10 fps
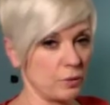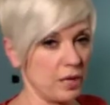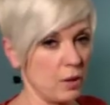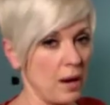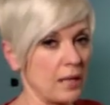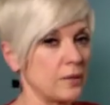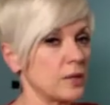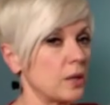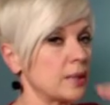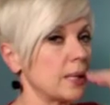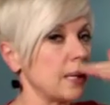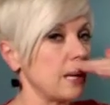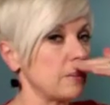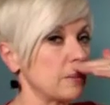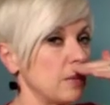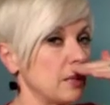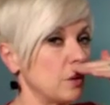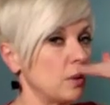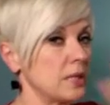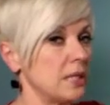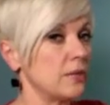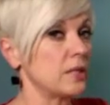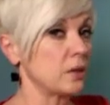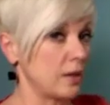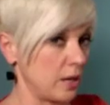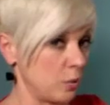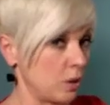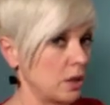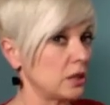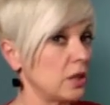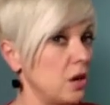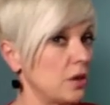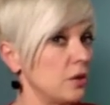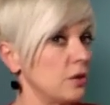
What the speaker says: Radioactive starts getting up to my lower diva, so I got to work a little harder on